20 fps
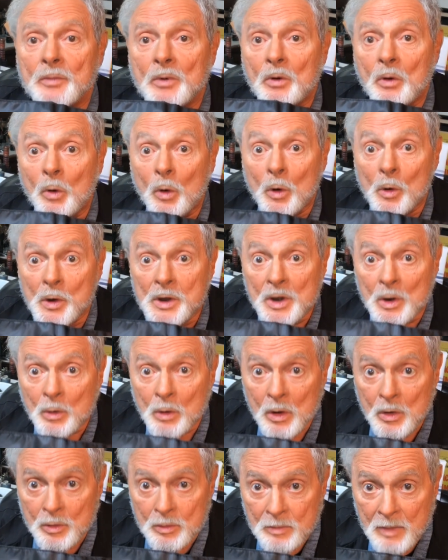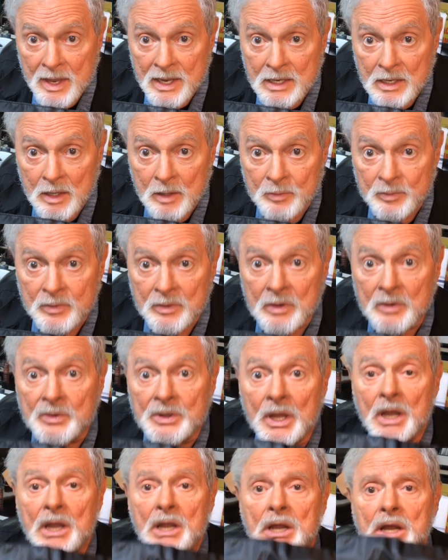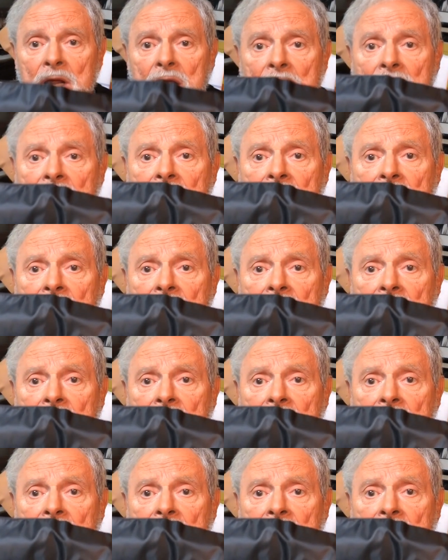or your own makeup, okay?